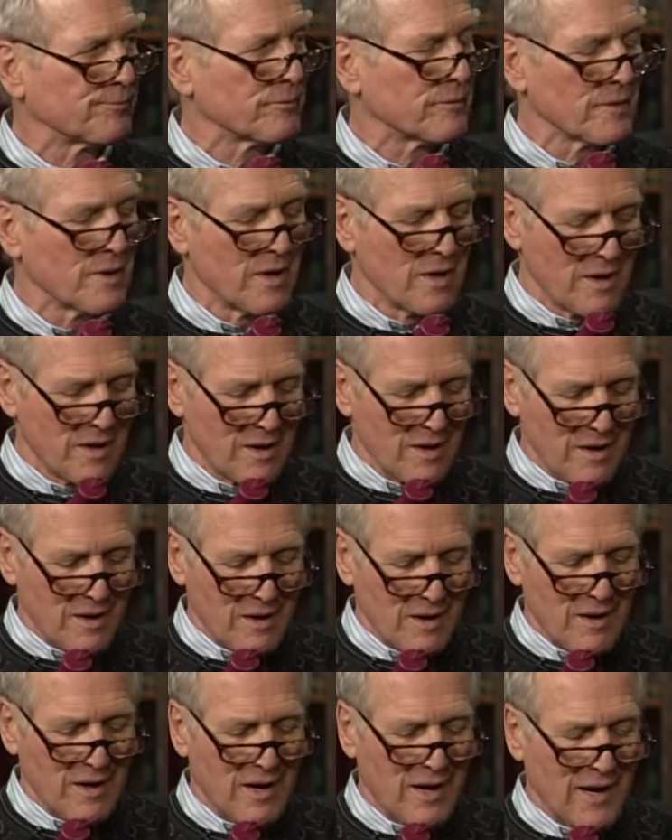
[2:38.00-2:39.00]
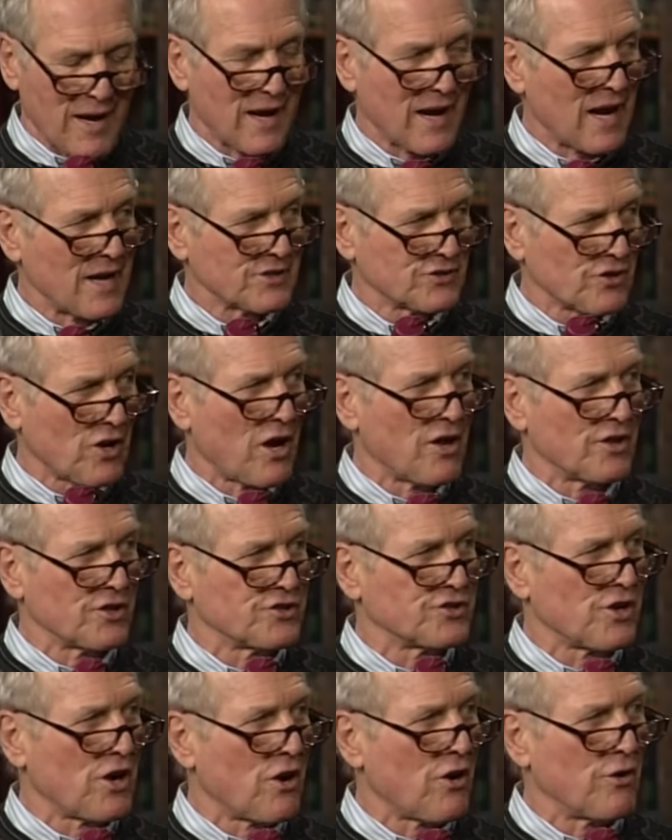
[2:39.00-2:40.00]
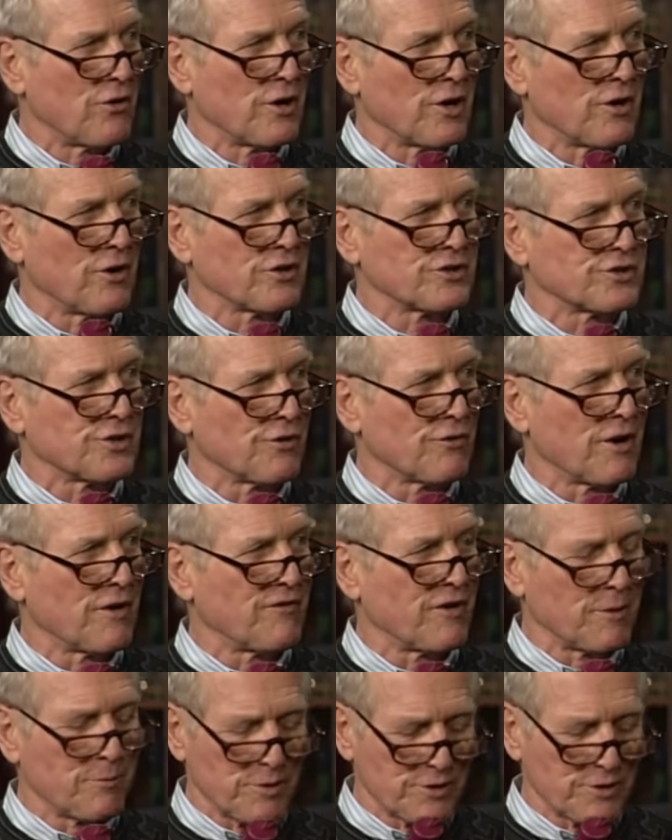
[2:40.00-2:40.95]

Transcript: yeah. And I saw the show, and it looks uh, terrific.